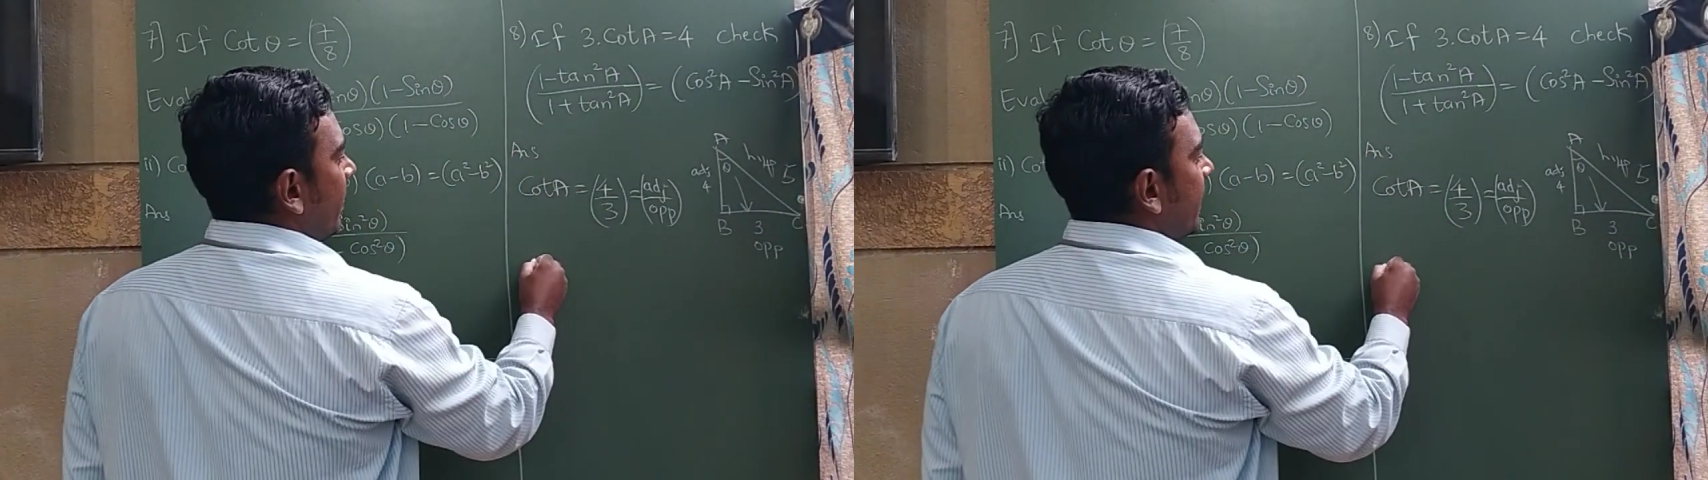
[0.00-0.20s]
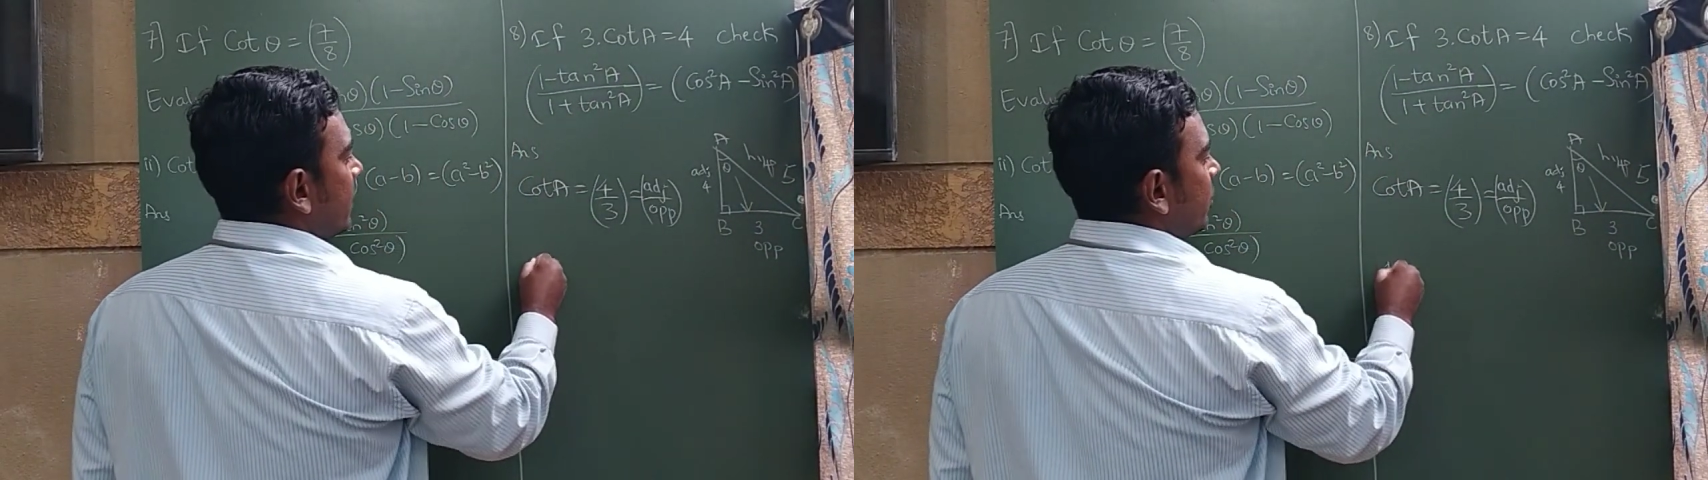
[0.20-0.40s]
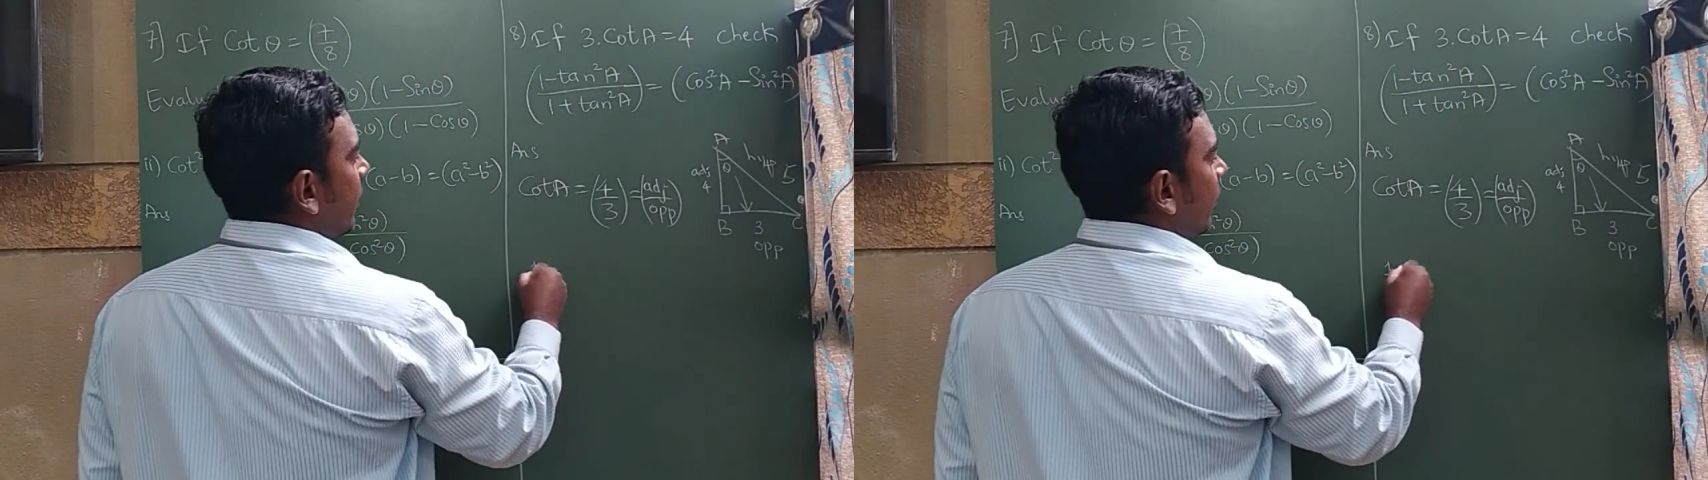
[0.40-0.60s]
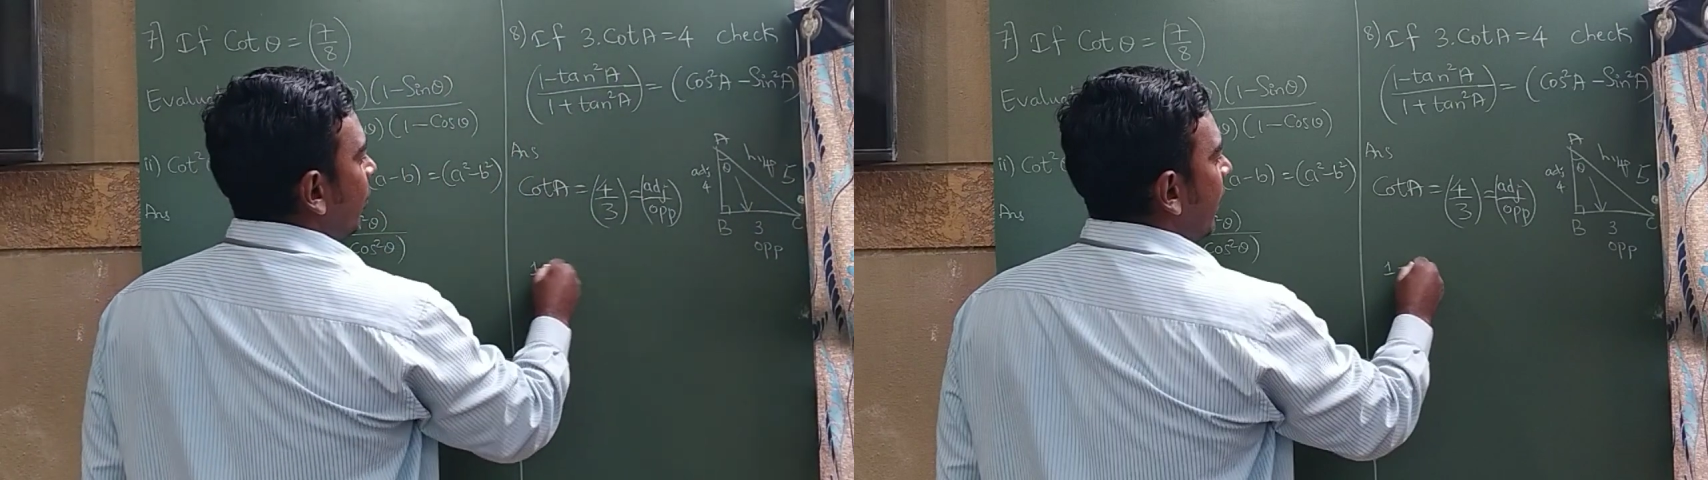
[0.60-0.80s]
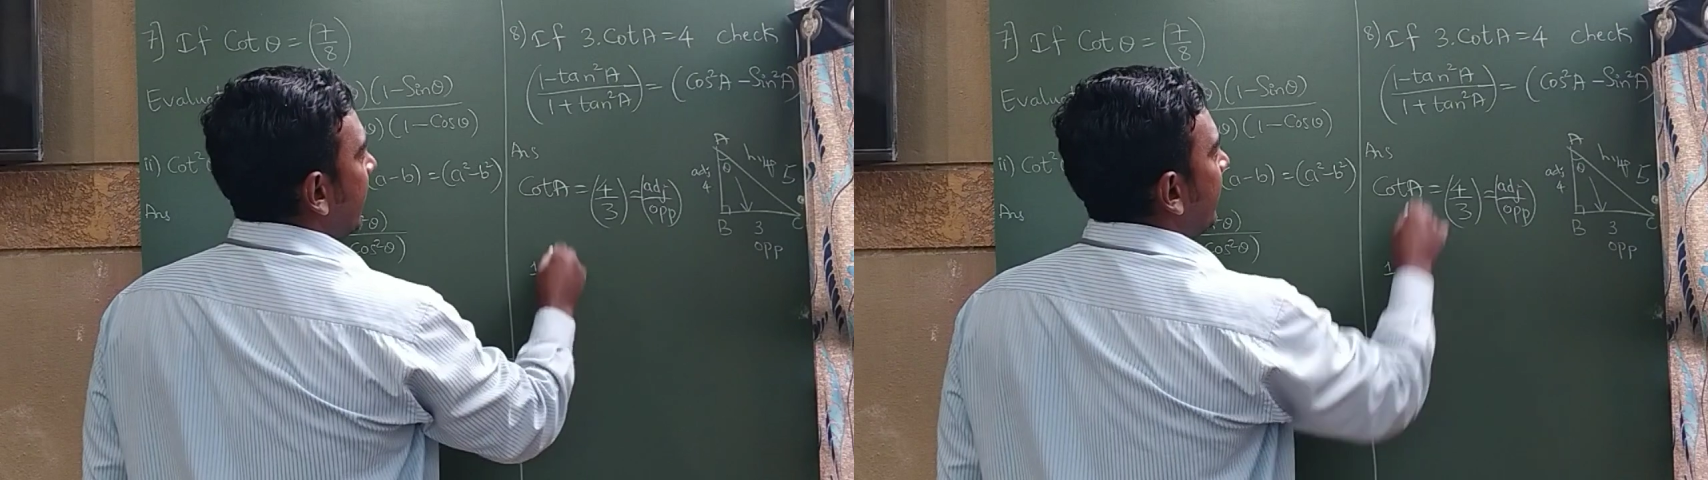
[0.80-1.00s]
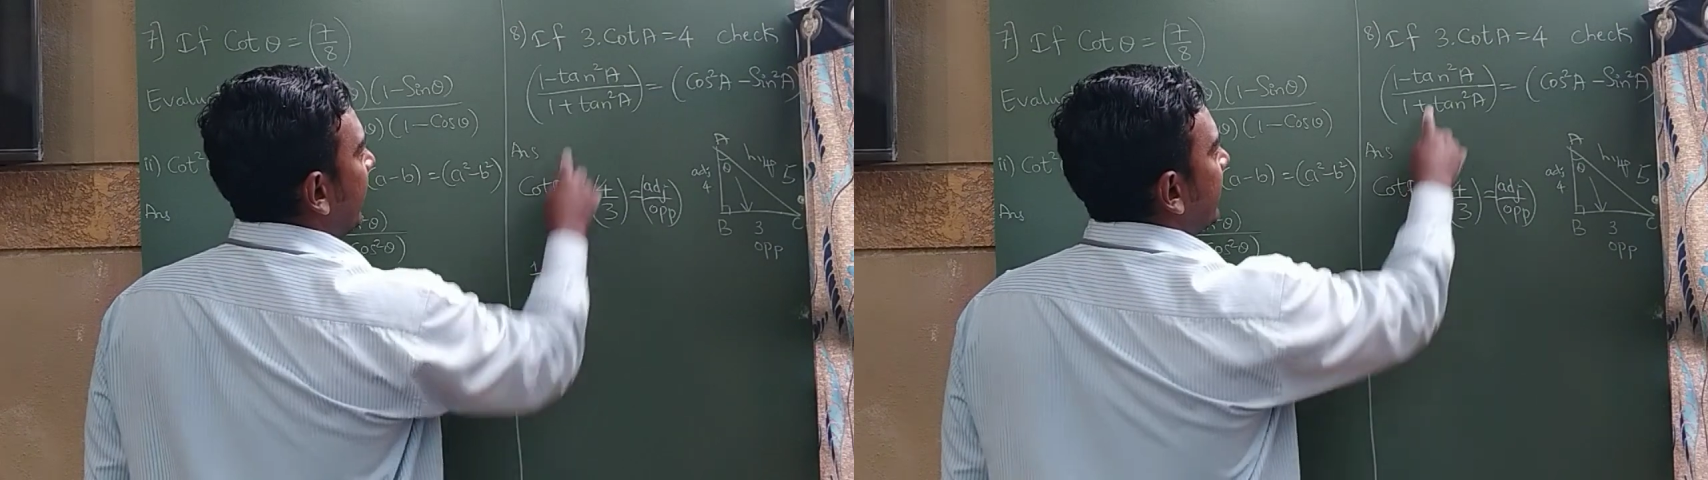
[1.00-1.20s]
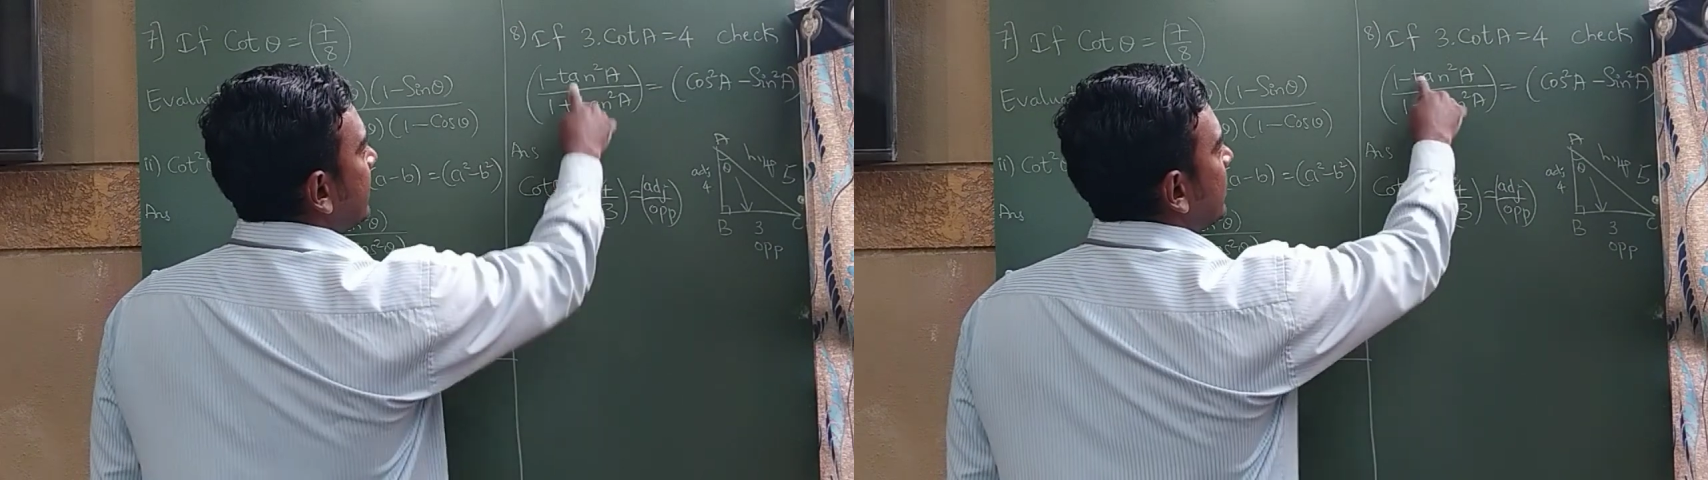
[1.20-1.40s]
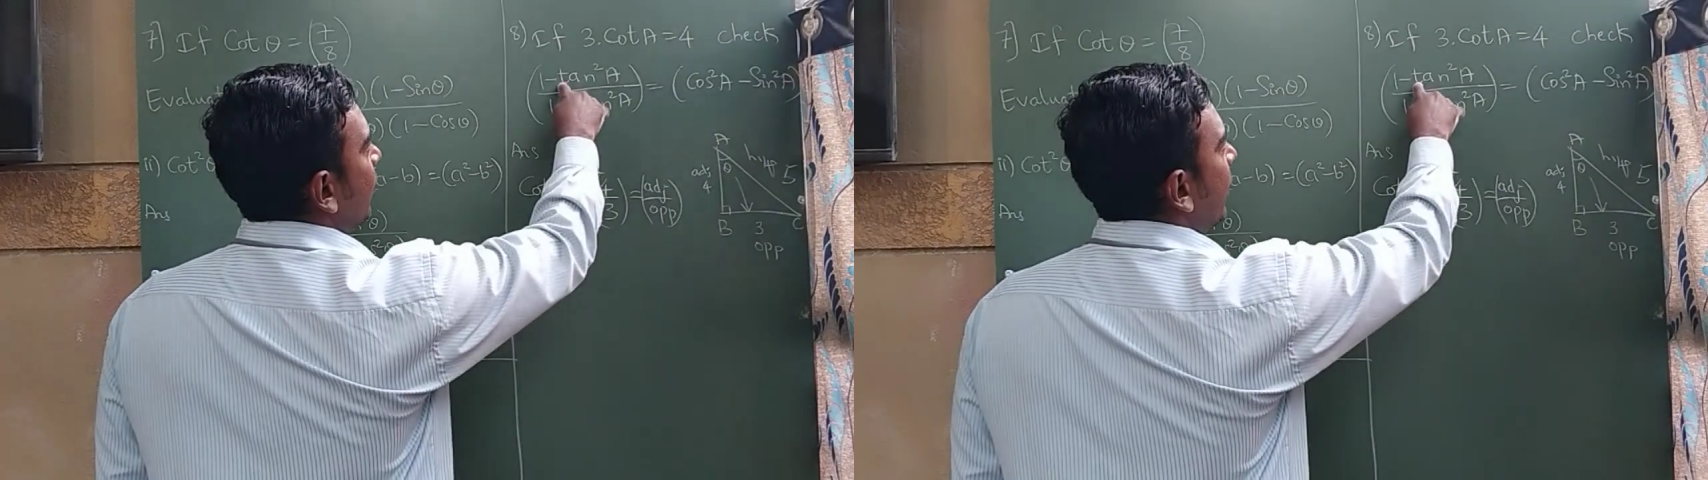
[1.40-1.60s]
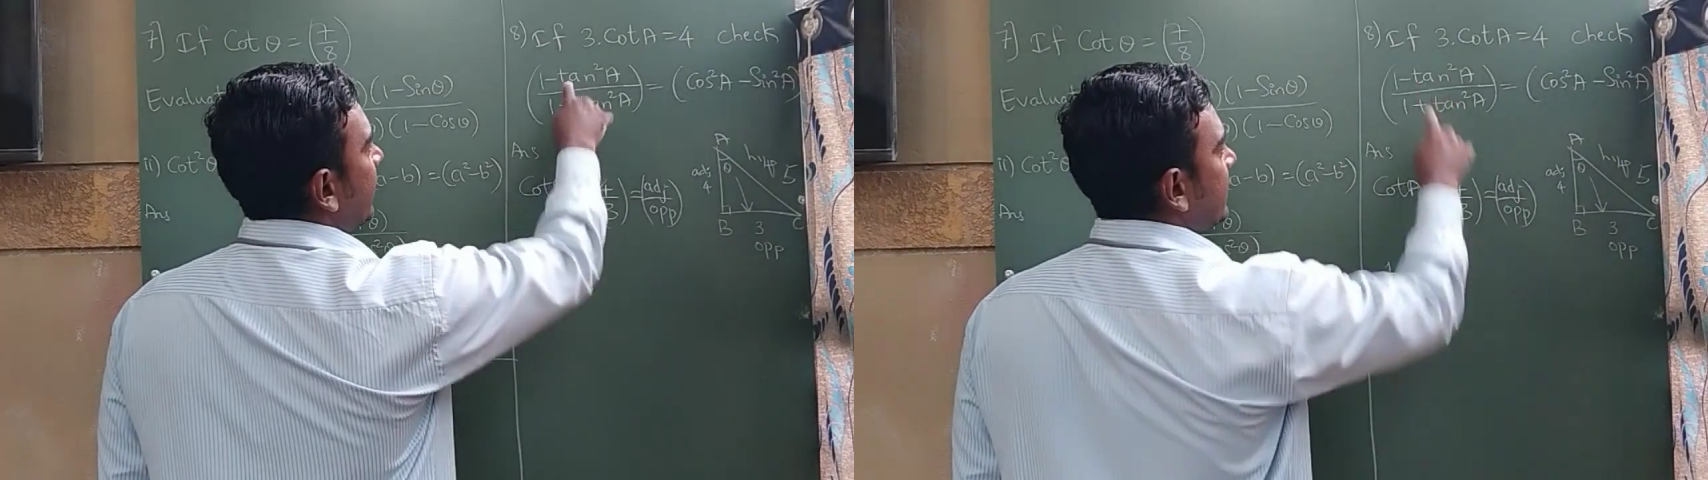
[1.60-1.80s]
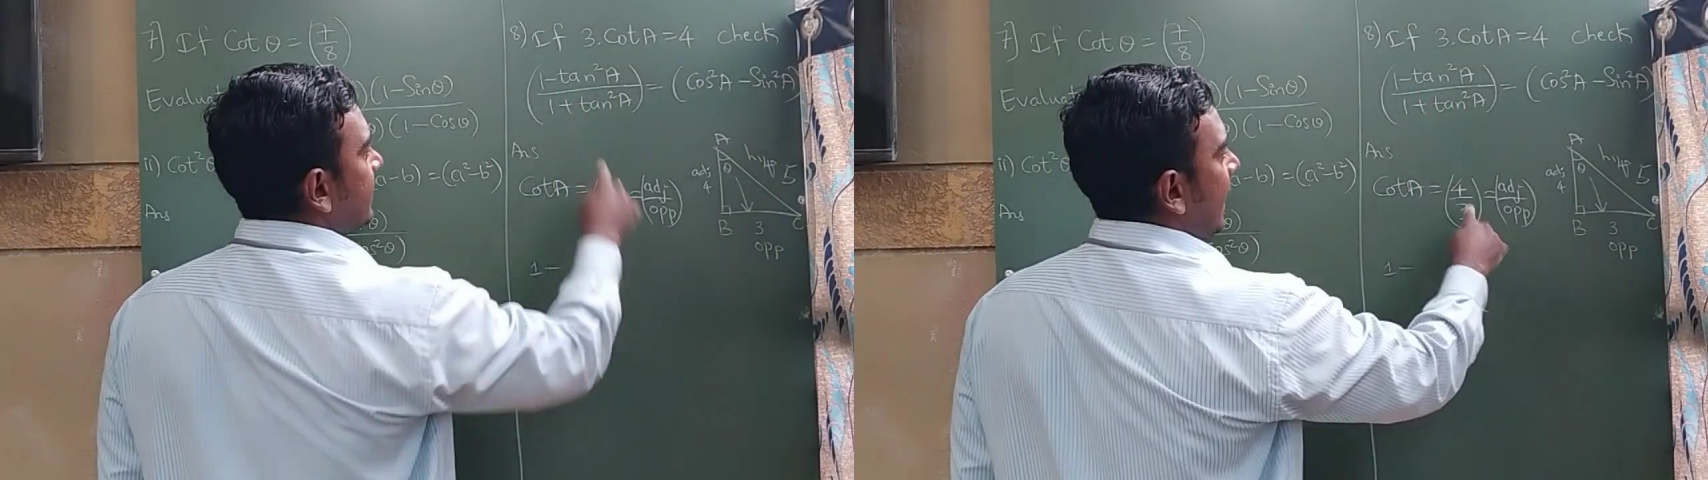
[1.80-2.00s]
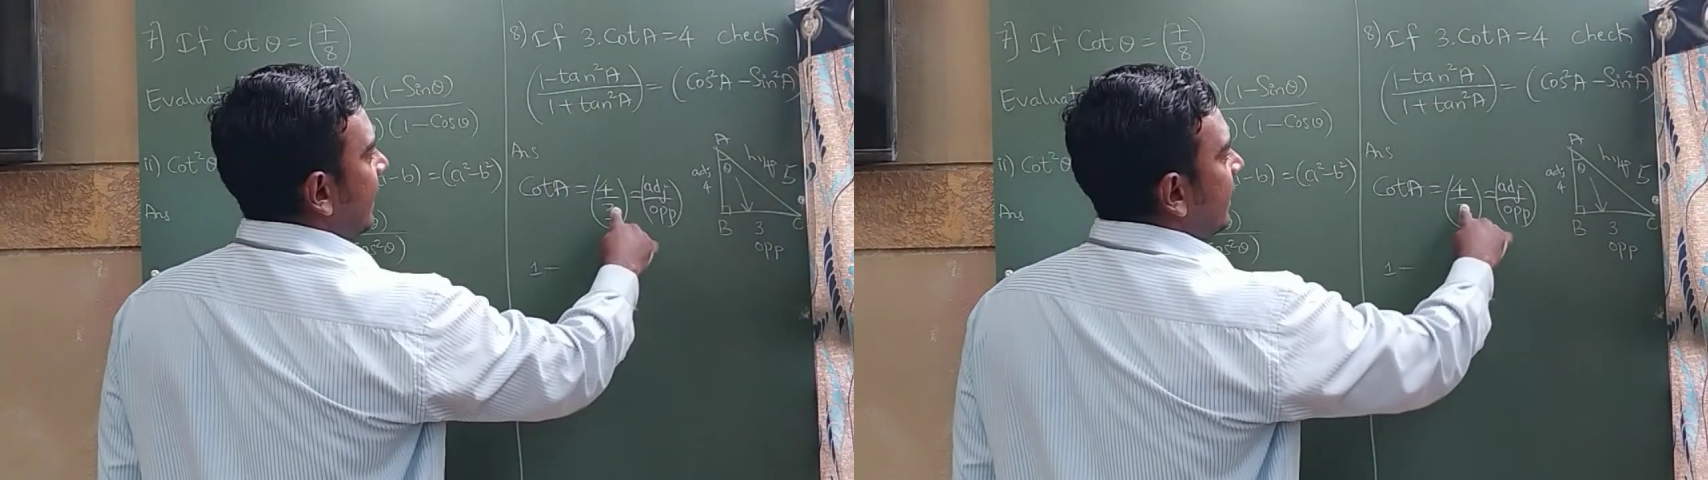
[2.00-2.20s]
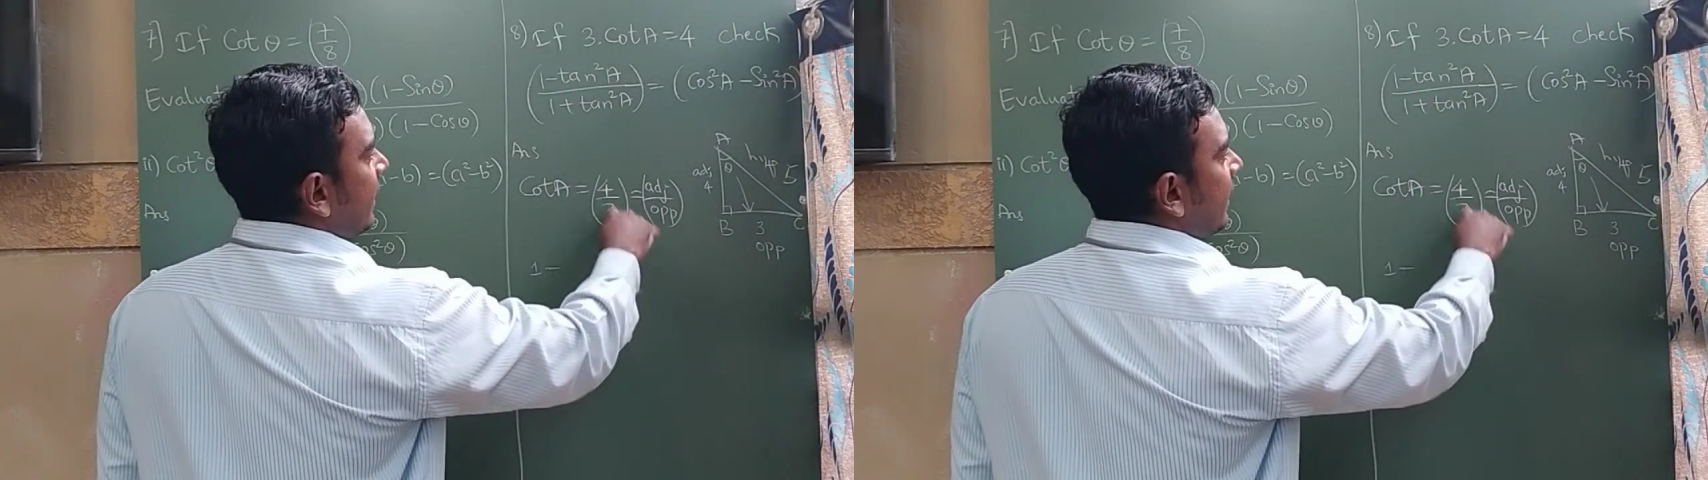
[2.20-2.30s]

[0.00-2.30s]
this one 1 minus what is tan?